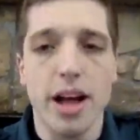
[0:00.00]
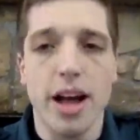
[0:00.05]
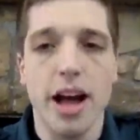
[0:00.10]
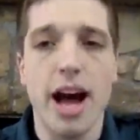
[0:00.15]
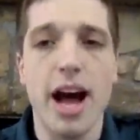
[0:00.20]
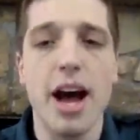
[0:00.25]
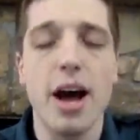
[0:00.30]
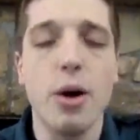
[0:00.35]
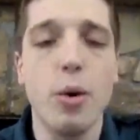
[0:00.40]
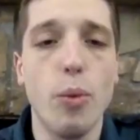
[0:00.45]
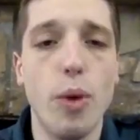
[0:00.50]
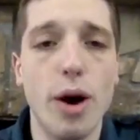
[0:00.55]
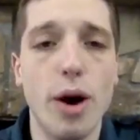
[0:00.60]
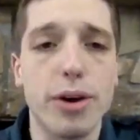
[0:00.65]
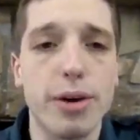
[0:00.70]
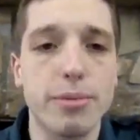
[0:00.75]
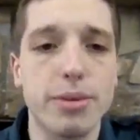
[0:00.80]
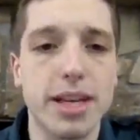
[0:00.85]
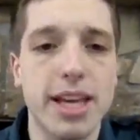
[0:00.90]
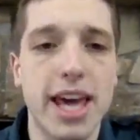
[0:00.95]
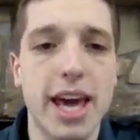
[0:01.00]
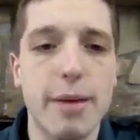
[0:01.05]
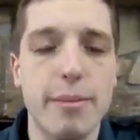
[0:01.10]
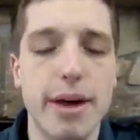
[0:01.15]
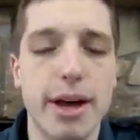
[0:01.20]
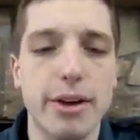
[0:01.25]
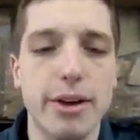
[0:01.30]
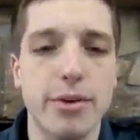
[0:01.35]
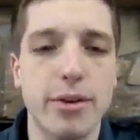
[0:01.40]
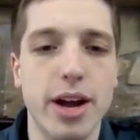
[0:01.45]
Welcome to Camp
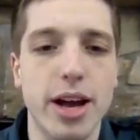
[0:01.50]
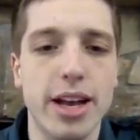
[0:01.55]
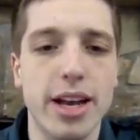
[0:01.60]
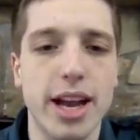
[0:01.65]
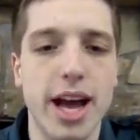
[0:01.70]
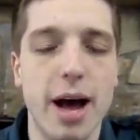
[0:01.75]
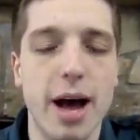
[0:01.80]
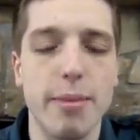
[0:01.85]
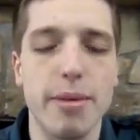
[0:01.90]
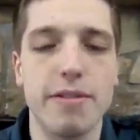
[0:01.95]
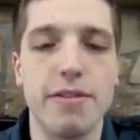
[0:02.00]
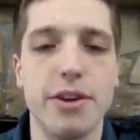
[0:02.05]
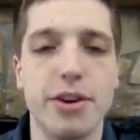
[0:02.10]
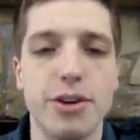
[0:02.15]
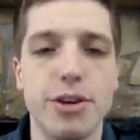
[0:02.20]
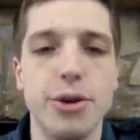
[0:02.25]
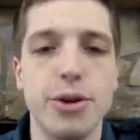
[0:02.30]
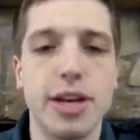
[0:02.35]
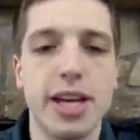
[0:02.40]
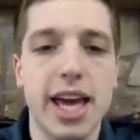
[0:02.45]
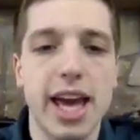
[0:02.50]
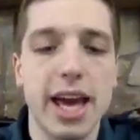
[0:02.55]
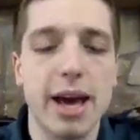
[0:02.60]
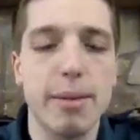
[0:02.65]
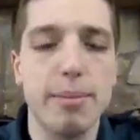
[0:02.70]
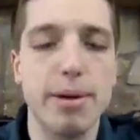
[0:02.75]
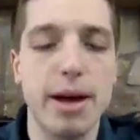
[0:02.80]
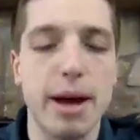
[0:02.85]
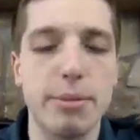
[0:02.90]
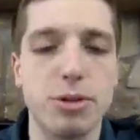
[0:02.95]
Mountain Run. If you're new to
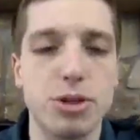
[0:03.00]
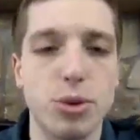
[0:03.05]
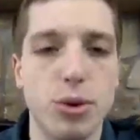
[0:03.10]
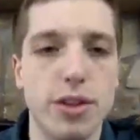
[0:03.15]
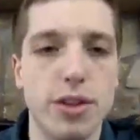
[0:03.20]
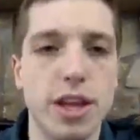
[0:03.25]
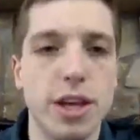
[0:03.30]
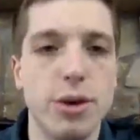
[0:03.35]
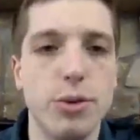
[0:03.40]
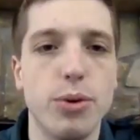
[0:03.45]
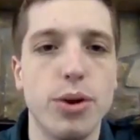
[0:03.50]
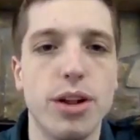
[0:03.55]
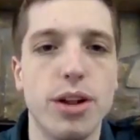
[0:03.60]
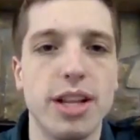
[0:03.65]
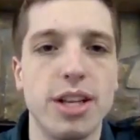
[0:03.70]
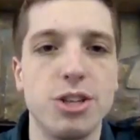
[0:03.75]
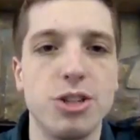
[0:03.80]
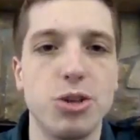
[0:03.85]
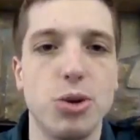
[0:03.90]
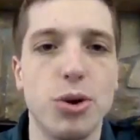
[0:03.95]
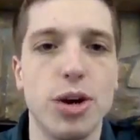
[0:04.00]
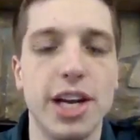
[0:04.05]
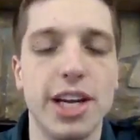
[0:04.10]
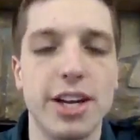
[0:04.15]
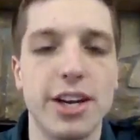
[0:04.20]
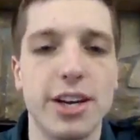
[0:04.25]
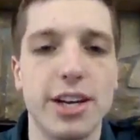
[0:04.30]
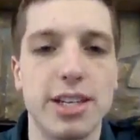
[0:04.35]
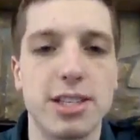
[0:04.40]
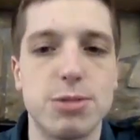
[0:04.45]
camp, I'm sure that you will enjoy
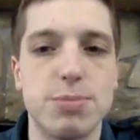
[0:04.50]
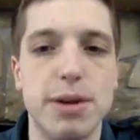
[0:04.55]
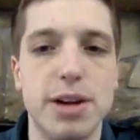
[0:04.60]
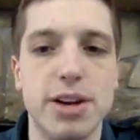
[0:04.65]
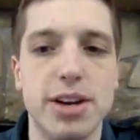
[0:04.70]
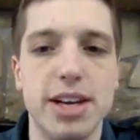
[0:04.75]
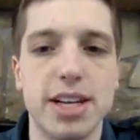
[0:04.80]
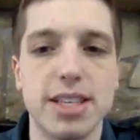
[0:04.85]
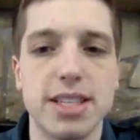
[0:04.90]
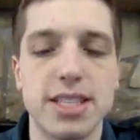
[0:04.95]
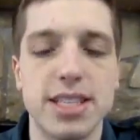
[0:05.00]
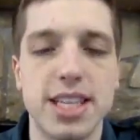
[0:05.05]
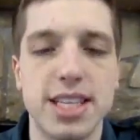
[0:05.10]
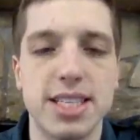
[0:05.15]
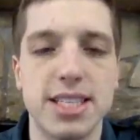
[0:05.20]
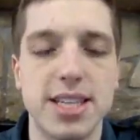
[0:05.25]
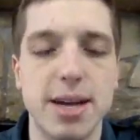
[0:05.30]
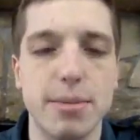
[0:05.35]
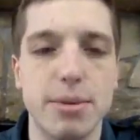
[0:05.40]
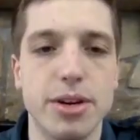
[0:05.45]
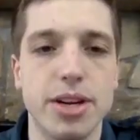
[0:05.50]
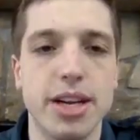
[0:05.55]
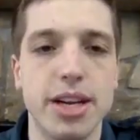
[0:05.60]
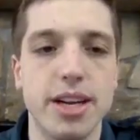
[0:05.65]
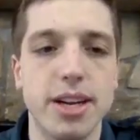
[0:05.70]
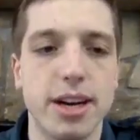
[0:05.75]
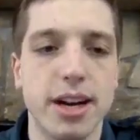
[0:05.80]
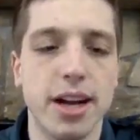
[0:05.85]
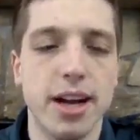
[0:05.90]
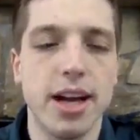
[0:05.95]
your experience this summer
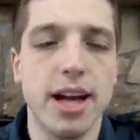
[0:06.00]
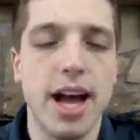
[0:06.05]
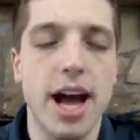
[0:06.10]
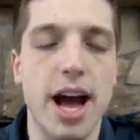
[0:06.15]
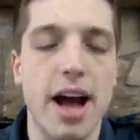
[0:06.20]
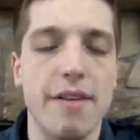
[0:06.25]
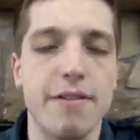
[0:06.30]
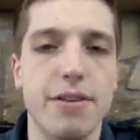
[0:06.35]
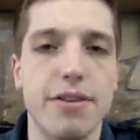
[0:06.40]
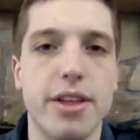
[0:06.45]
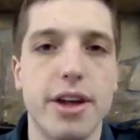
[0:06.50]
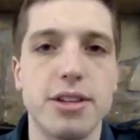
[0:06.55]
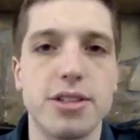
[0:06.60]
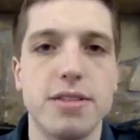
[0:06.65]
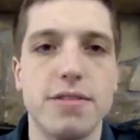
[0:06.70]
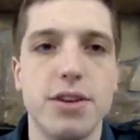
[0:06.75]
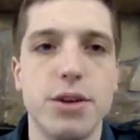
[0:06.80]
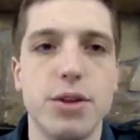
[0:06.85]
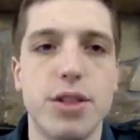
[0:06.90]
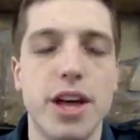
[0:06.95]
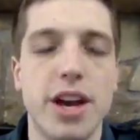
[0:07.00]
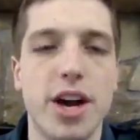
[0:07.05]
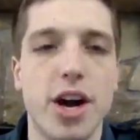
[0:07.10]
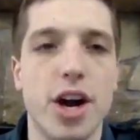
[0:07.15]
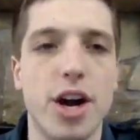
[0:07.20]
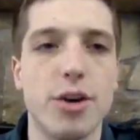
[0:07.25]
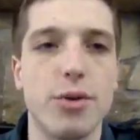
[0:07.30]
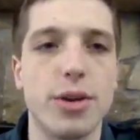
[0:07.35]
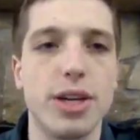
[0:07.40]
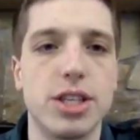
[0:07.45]
here. For those of you that
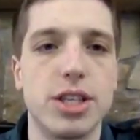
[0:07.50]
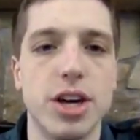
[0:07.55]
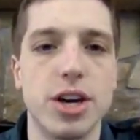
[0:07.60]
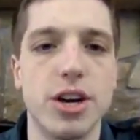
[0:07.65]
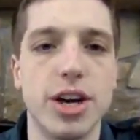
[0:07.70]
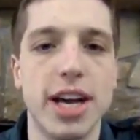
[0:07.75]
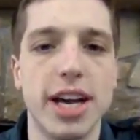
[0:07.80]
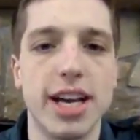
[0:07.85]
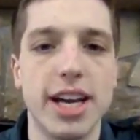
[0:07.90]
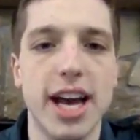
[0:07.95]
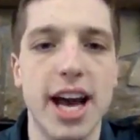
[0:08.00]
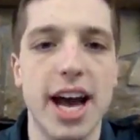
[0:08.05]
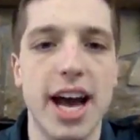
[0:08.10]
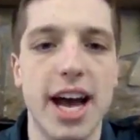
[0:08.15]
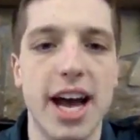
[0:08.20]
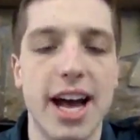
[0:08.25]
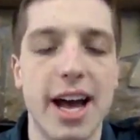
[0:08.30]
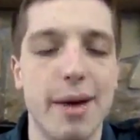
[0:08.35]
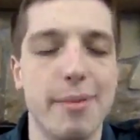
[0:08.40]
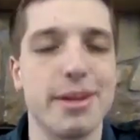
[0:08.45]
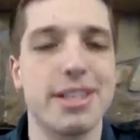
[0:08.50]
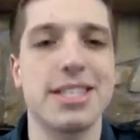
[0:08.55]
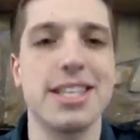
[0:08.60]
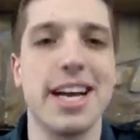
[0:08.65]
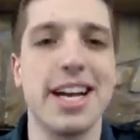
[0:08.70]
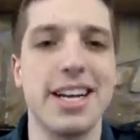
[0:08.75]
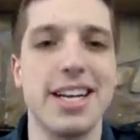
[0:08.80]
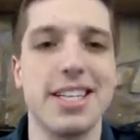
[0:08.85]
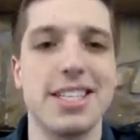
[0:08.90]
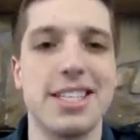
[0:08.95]
are returning, I'm
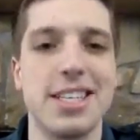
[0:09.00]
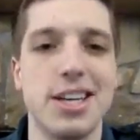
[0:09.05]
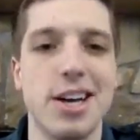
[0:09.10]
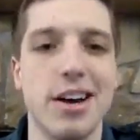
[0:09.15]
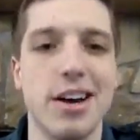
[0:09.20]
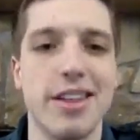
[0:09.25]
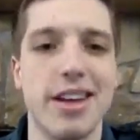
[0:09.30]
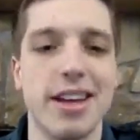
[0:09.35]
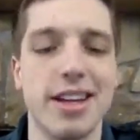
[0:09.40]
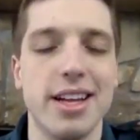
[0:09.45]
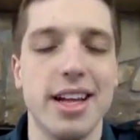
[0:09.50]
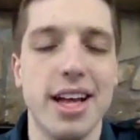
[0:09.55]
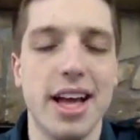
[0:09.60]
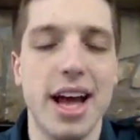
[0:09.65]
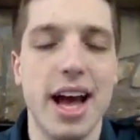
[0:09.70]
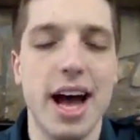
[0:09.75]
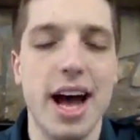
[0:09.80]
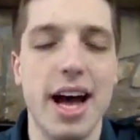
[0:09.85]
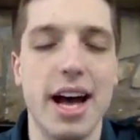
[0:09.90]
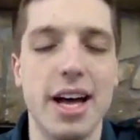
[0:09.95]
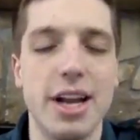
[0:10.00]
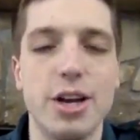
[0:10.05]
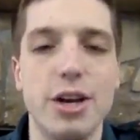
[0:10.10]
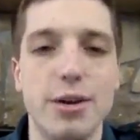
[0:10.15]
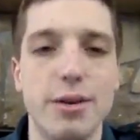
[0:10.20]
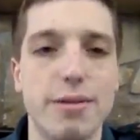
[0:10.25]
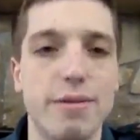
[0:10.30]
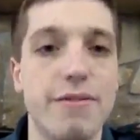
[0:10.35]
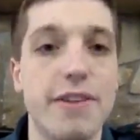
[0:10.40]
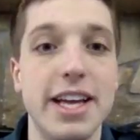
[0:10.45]
excited to see all the
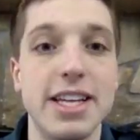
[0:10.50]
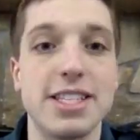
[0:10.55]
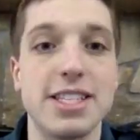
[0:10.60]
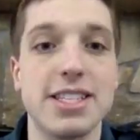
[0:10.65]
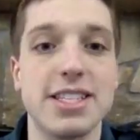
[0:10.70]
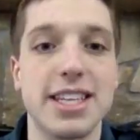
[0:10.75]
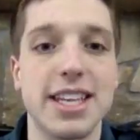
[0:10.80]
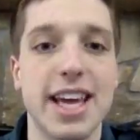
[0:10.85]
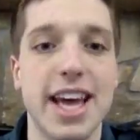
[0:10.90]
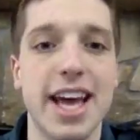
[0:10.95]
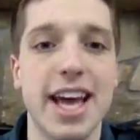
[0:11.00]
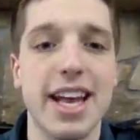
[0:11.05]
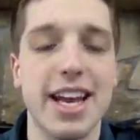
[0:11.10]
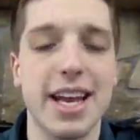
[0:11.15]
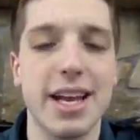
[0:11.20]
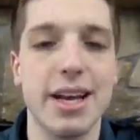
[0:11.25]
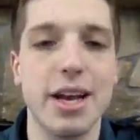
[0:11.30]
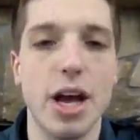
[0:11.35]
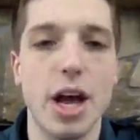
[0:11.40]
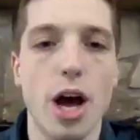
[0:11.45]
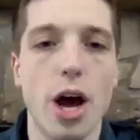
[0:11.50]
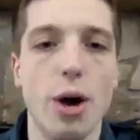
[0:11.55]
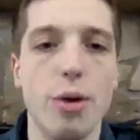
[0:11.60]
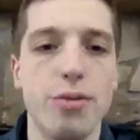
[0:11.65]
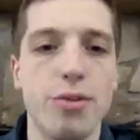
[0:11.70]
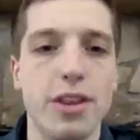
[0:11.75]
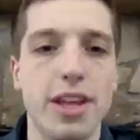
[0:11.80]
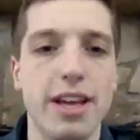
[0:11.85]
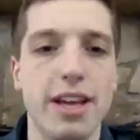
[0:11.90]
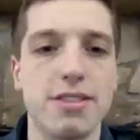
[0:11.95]
faces again and
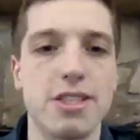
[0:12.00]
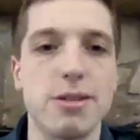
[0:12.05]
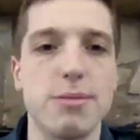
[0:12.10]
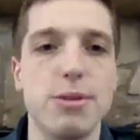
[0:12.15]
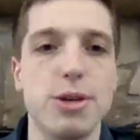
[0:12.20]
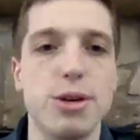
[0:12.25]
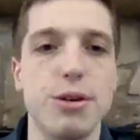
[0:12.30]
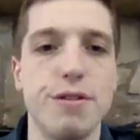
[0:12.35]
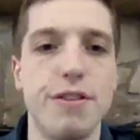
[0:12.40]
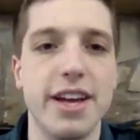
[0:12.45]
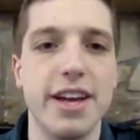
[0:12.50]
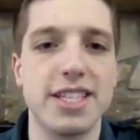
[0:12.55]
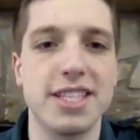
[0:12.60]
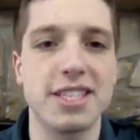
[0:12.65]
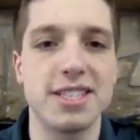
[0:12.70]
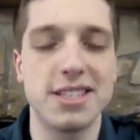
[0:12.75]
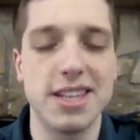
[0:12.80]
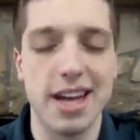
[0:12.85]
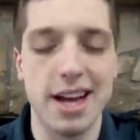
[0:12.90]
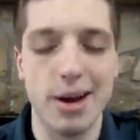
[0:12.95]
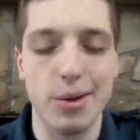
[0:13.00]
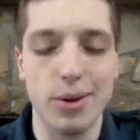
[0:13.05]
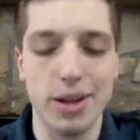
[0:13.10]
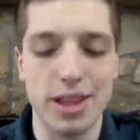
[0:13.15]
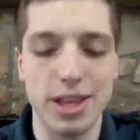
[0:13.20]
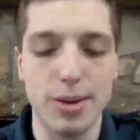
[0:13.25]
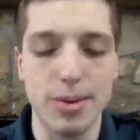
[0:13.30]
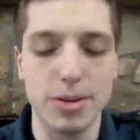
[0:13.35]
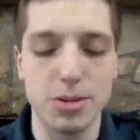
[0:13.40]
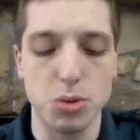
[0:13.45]
hopefully you have some new faces
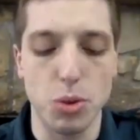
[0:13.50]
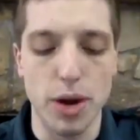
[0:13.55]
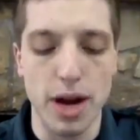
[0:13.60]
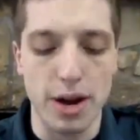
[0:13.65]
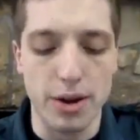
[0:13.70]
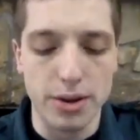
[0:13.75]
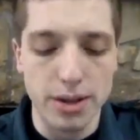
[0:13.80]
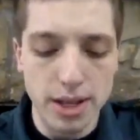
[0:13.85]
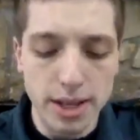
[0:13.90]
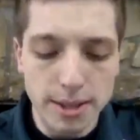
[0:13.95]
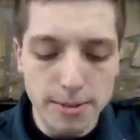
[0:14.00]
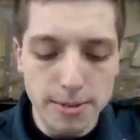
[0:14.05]
with you as well.